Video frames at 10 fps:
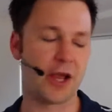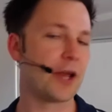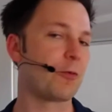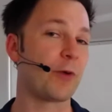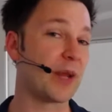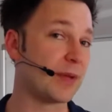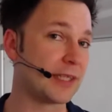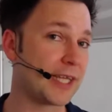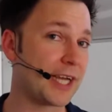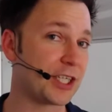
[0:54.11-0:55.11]
and
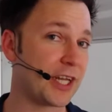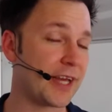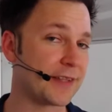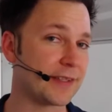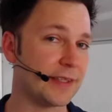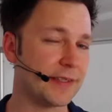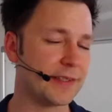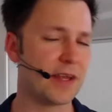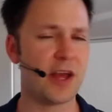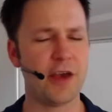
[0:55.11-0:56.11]
rehabilitation counsellors,